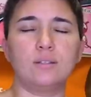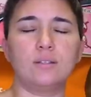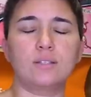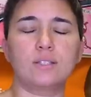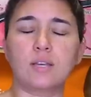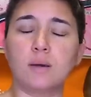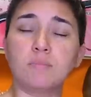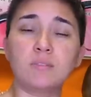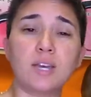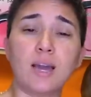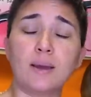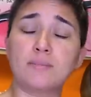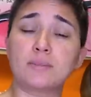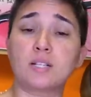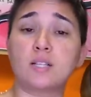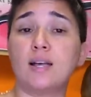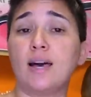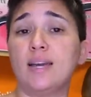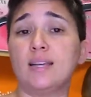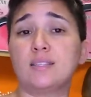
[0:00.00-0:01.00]
sometimes
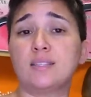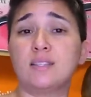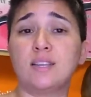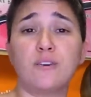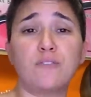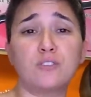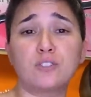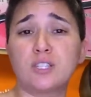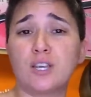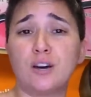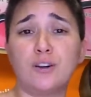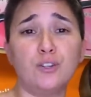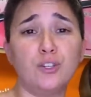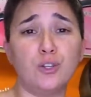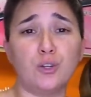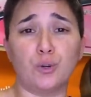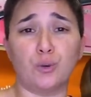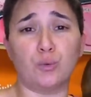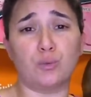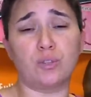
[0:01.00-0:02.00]
clients never tell
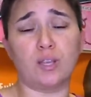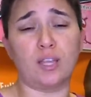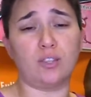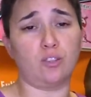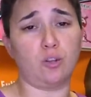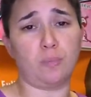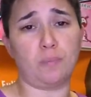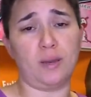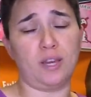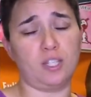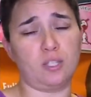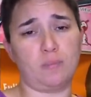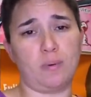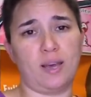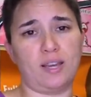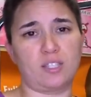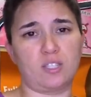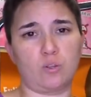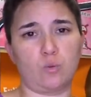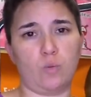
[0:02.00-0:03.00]
you that their pets
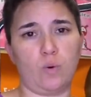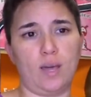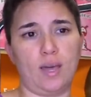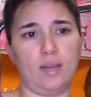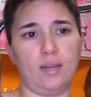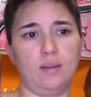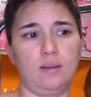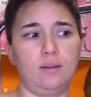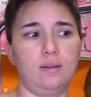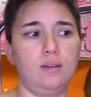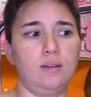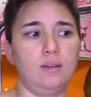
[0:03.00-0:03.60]
passed away.